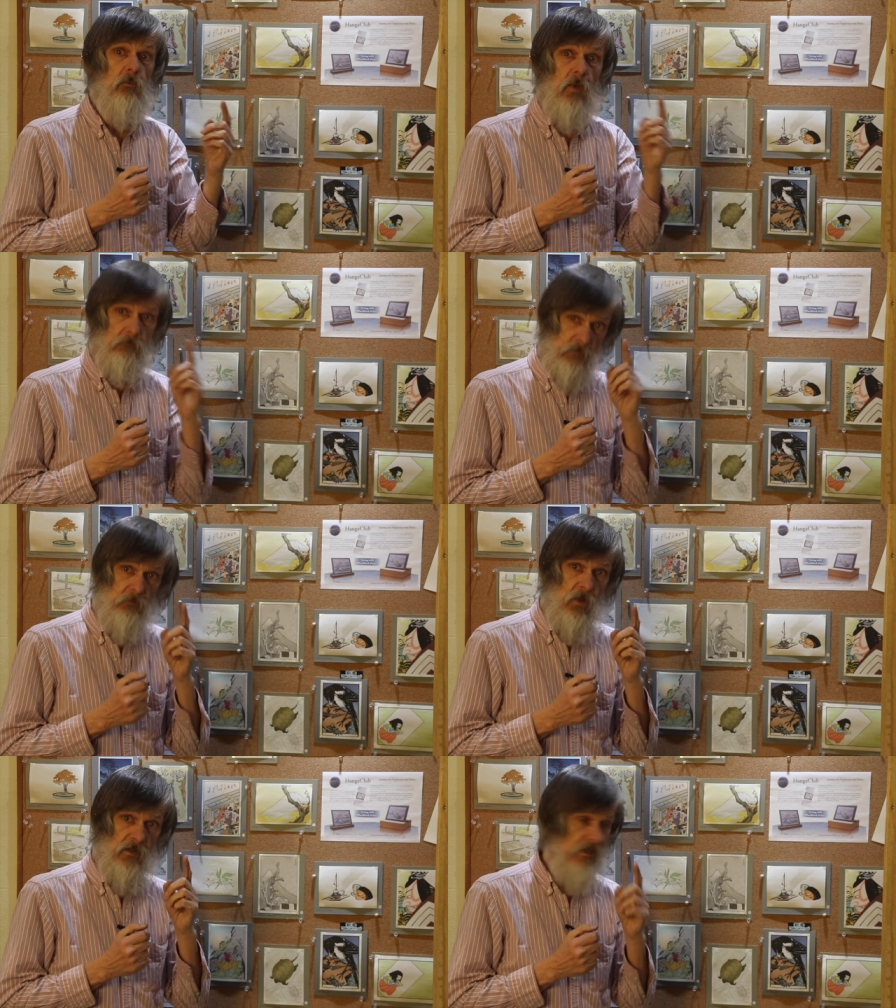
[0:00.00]
be
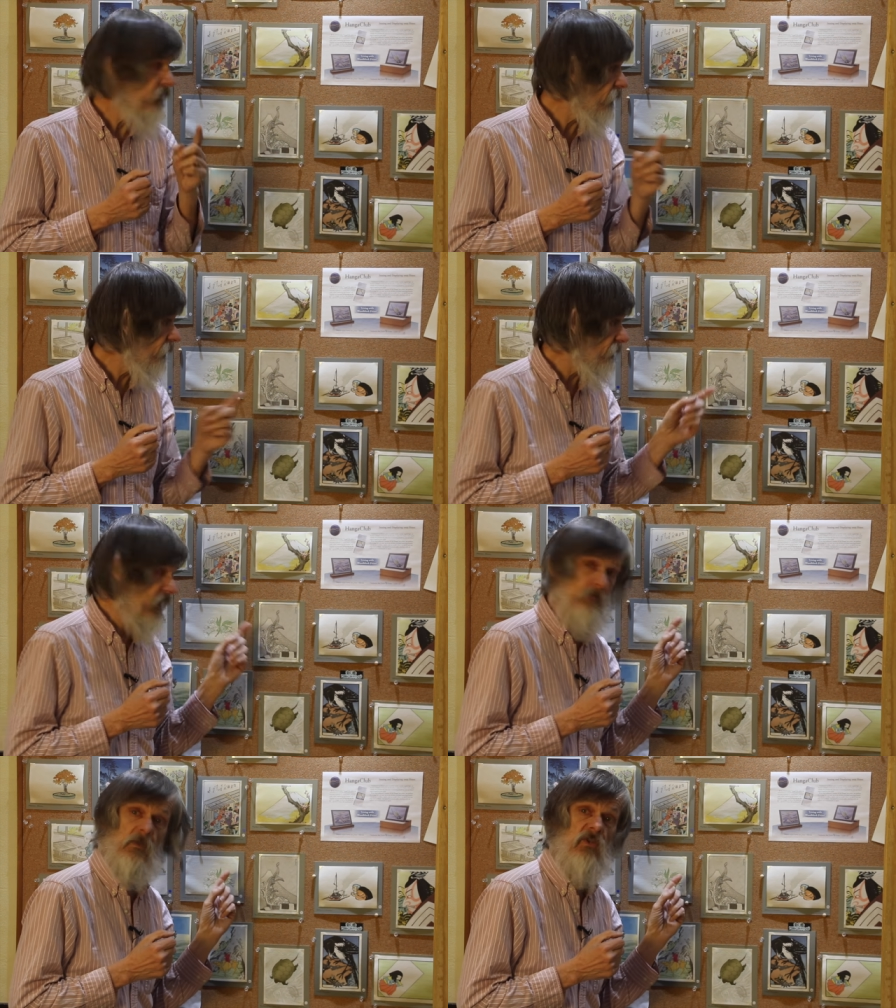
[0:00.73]
brought into the
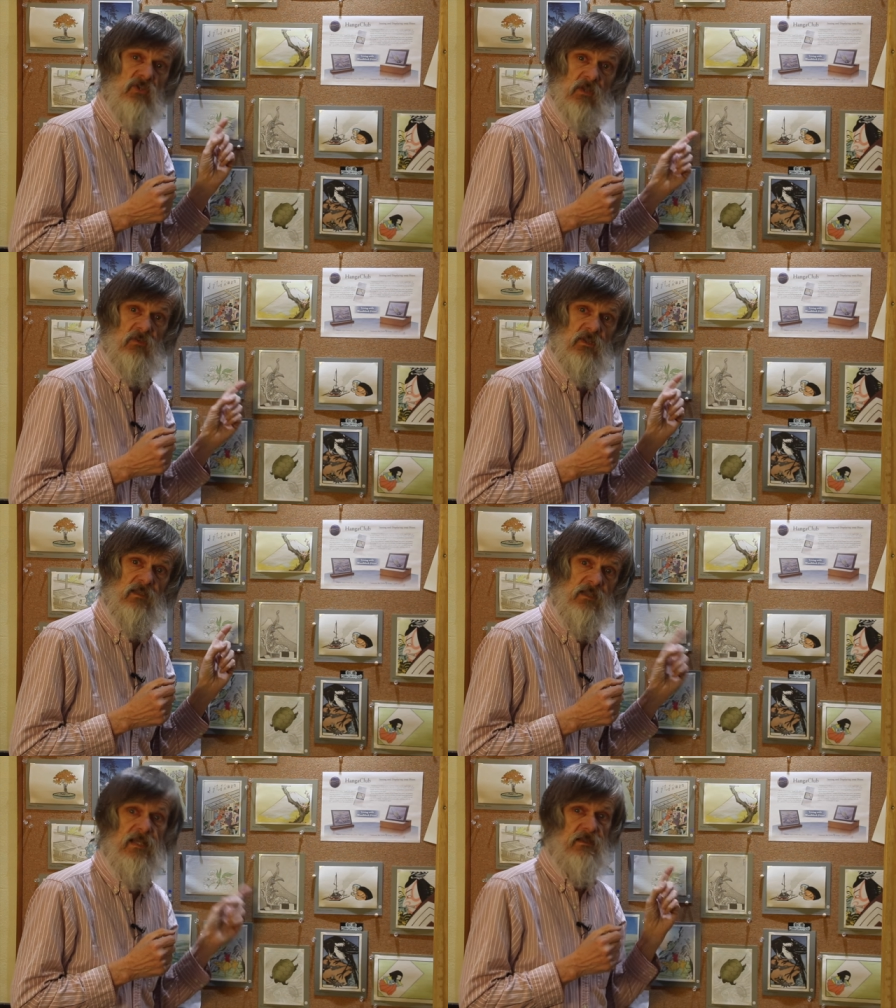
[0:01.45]
frame just
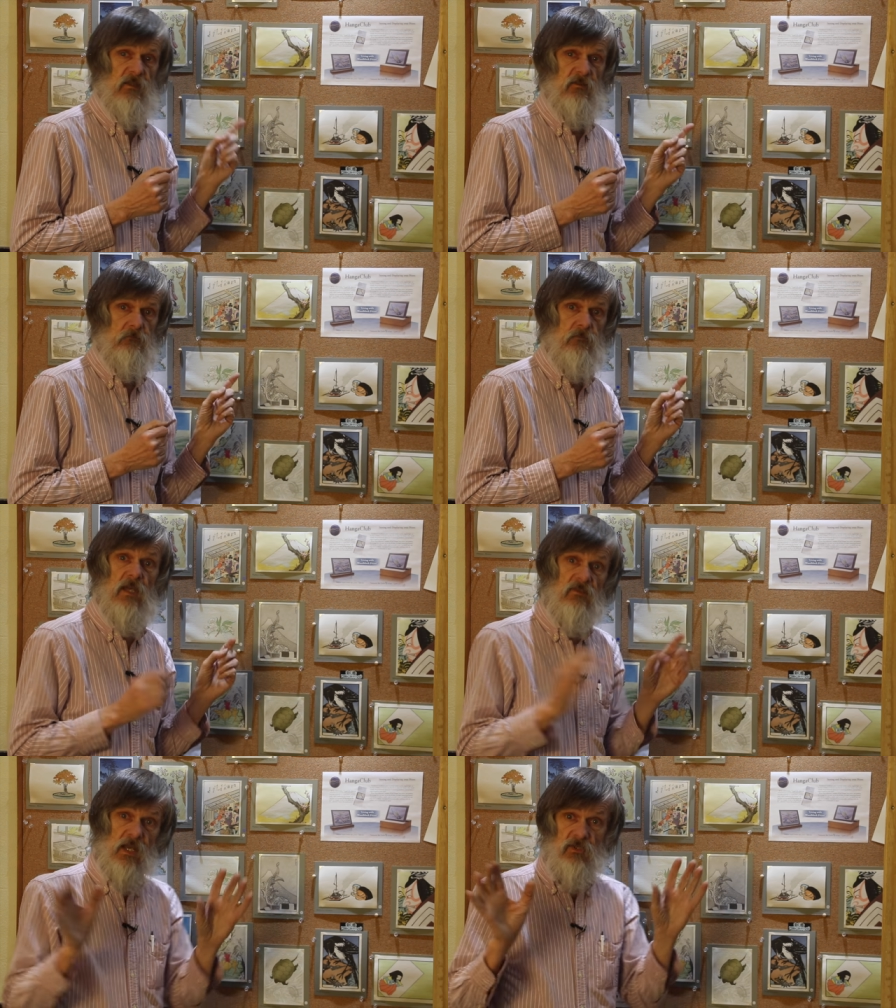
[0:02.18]
like this.
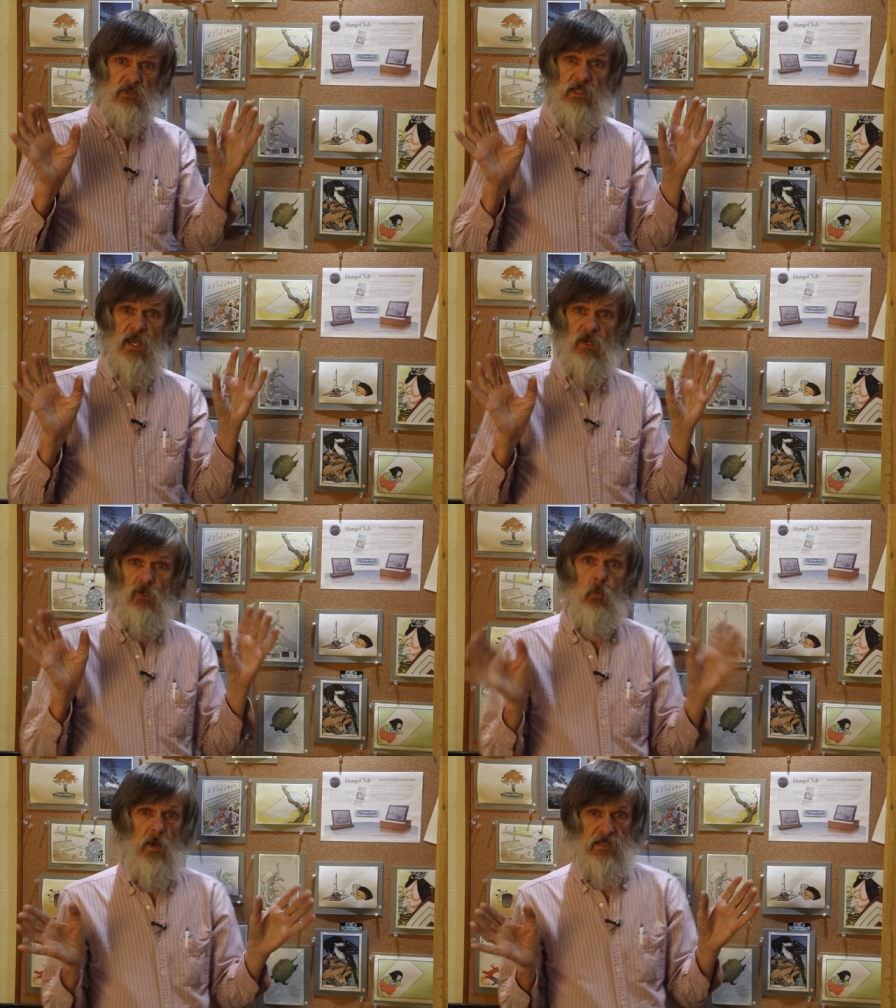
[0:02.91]
It's actually
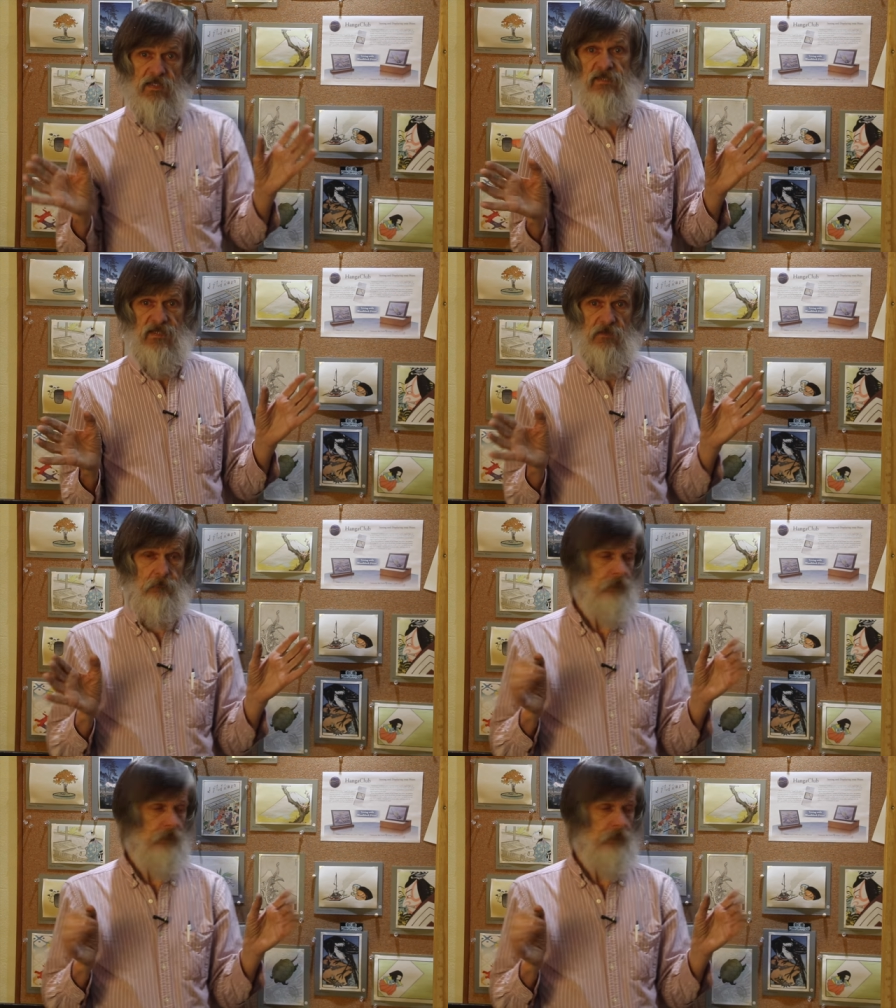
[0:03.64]
quite easy.